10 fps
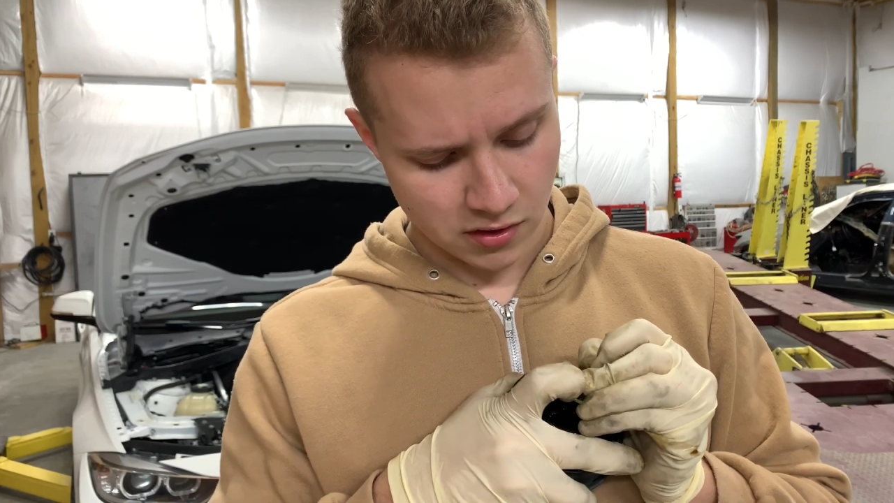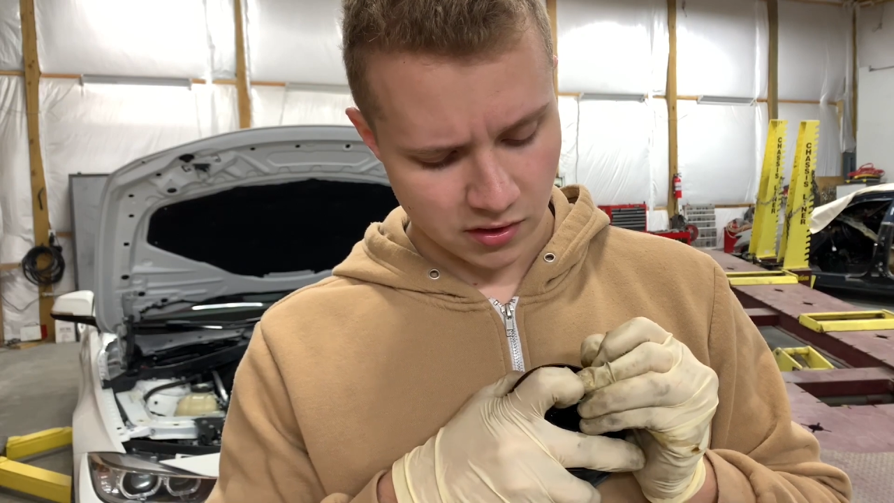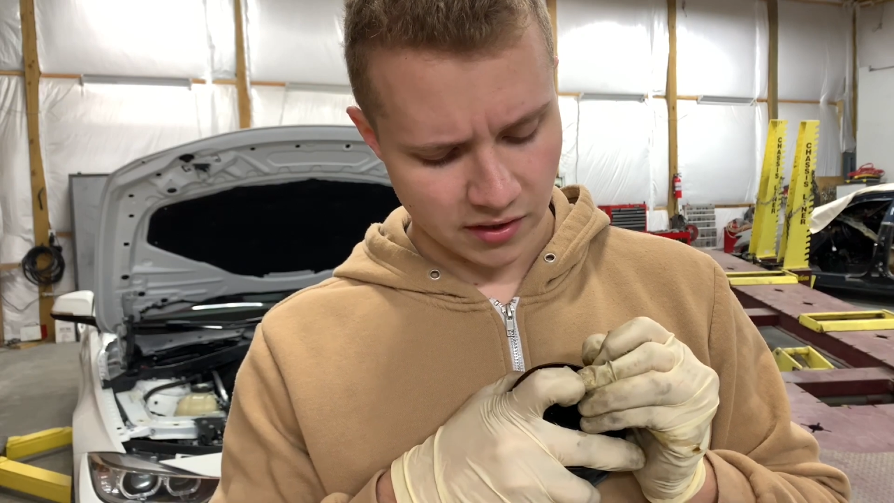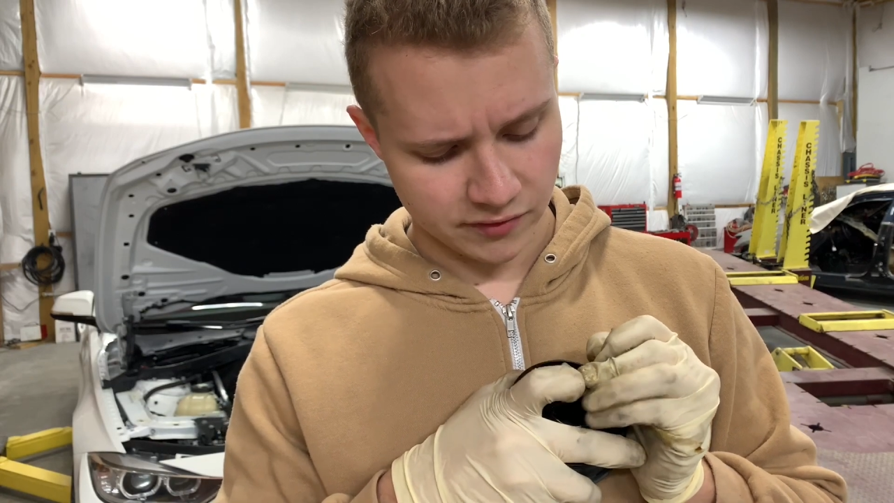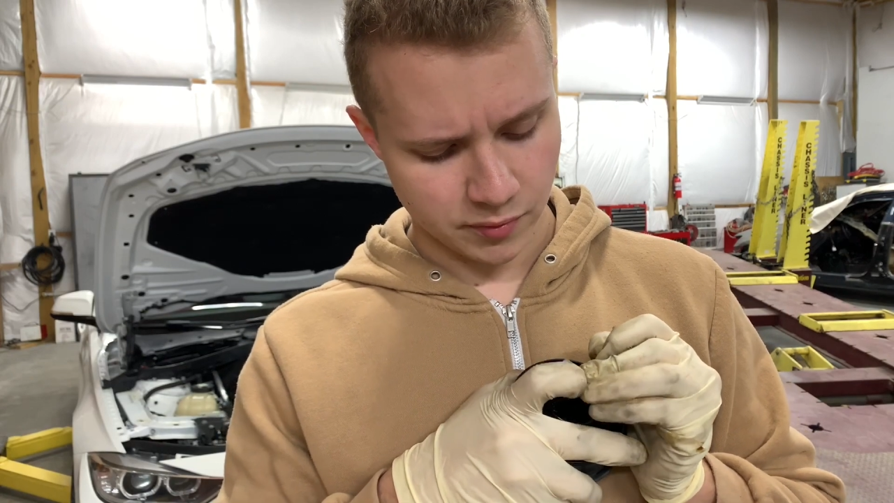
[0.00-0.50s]

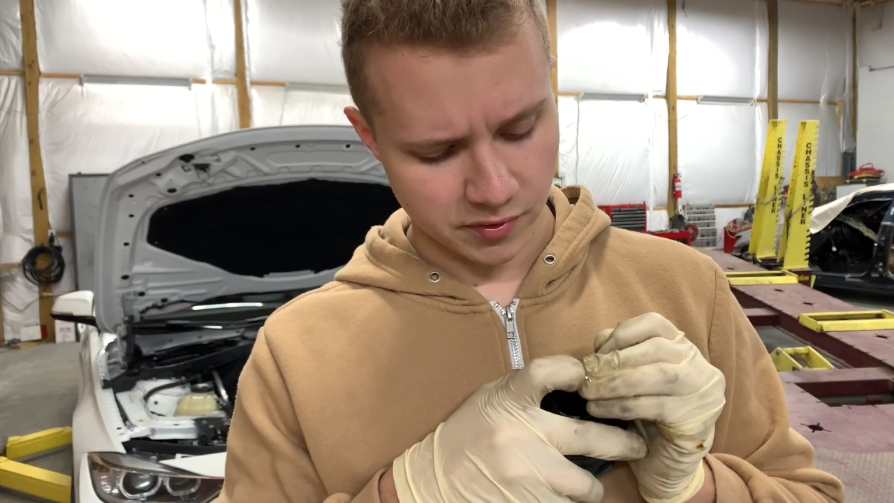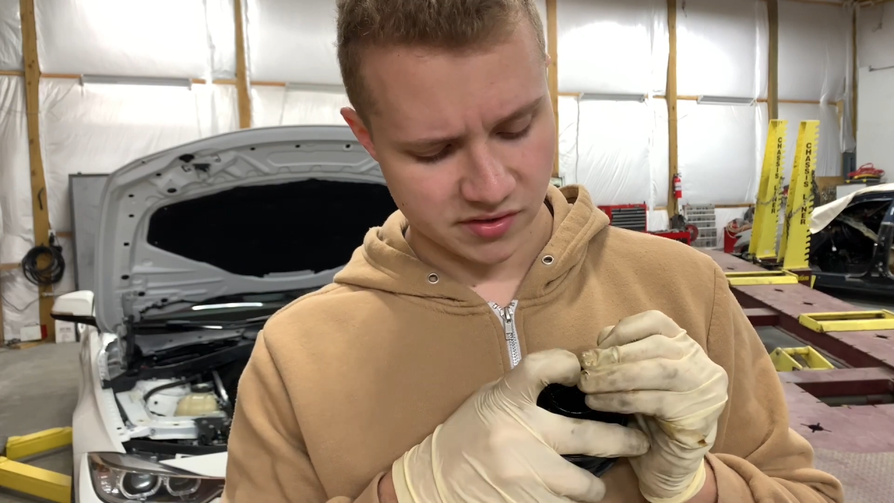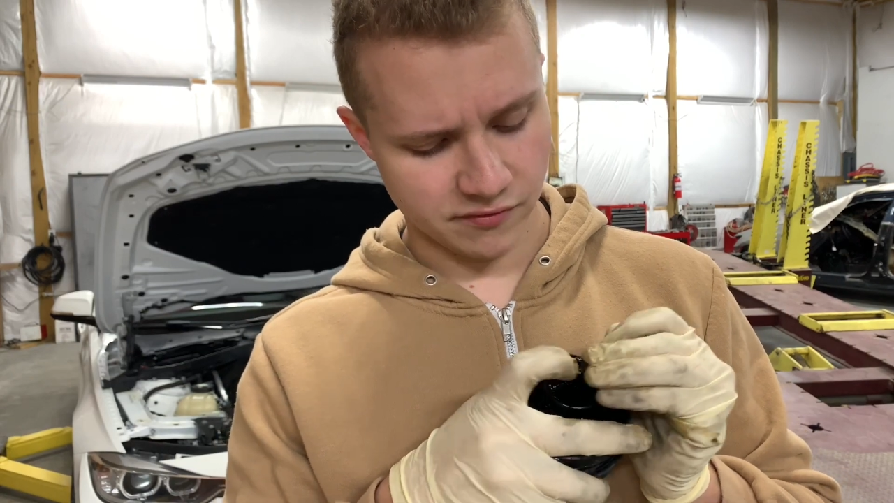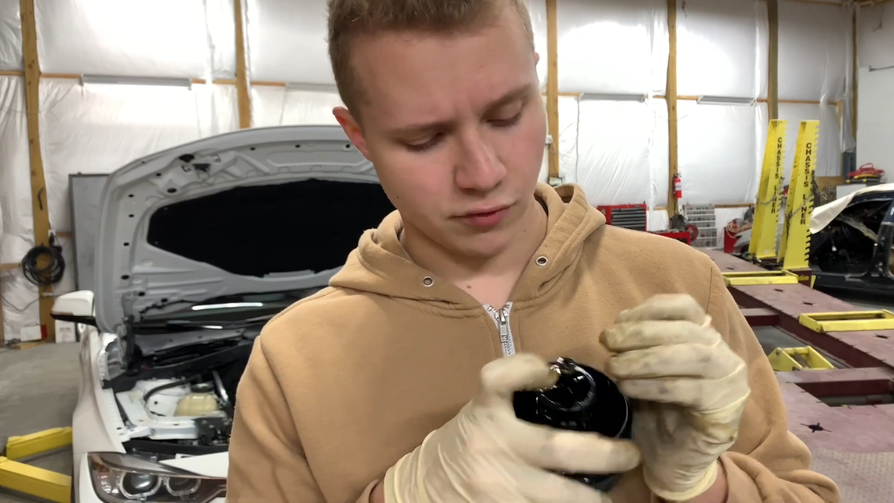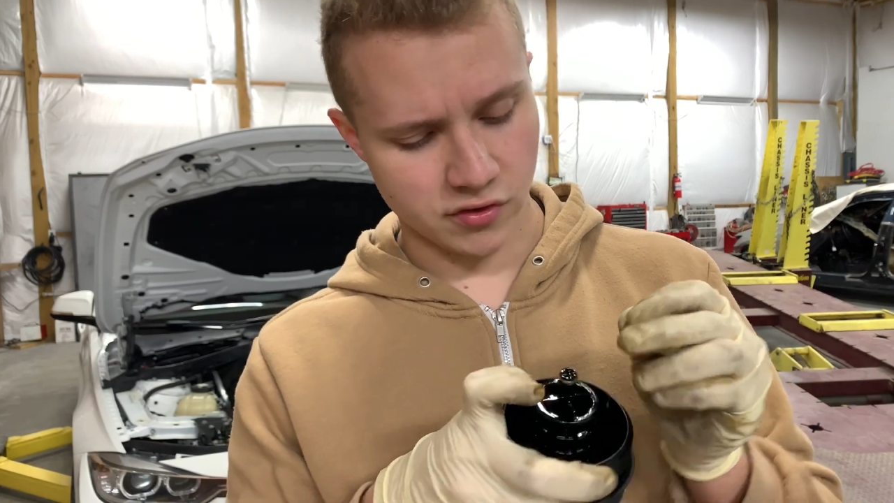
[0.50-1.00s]
You're gonna have to
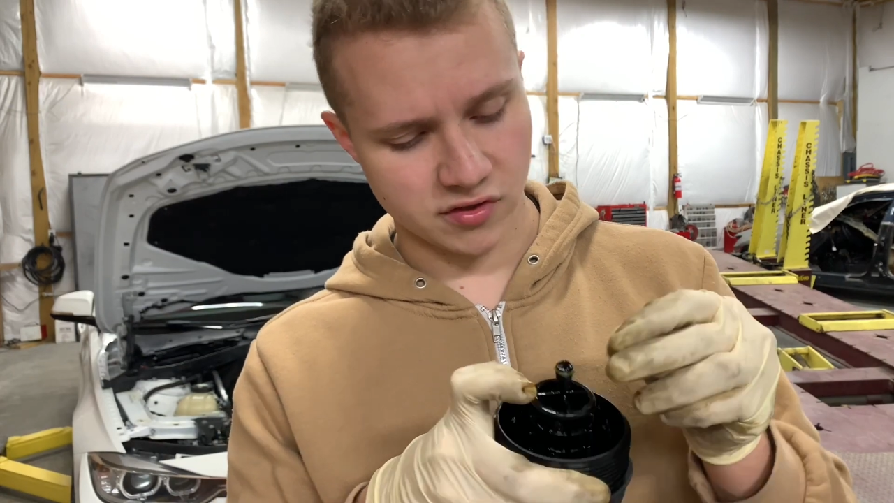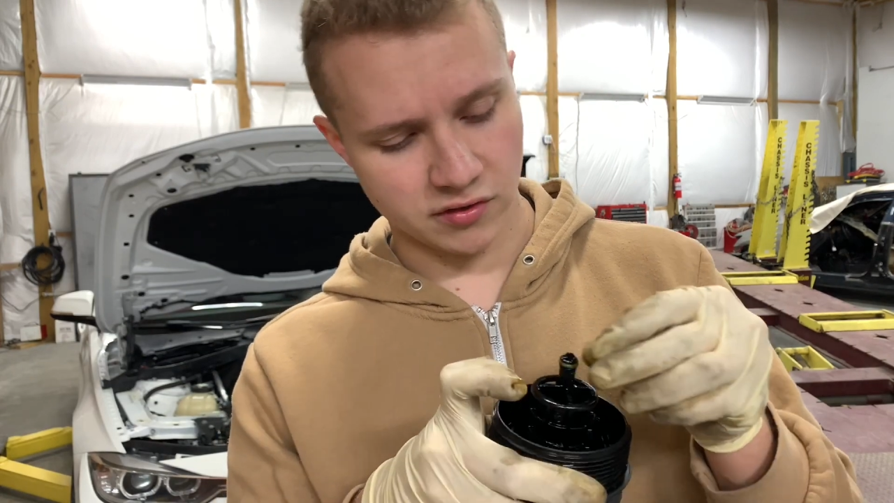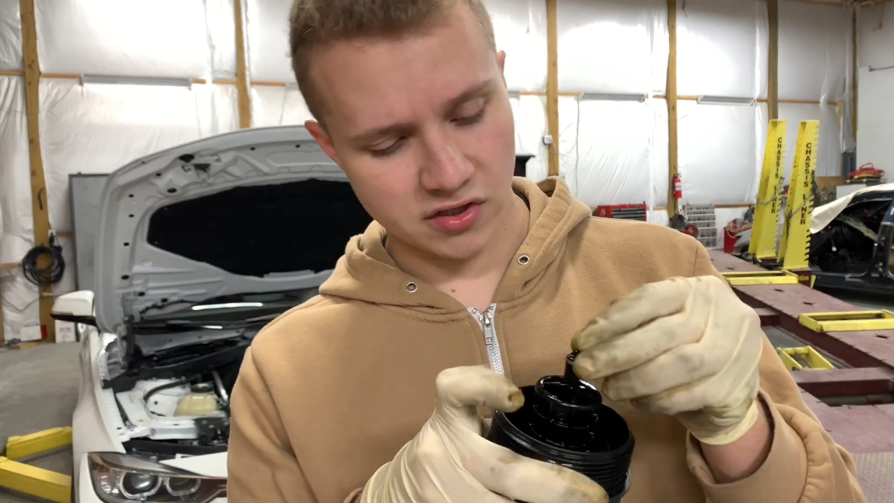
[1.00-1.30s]
put some force on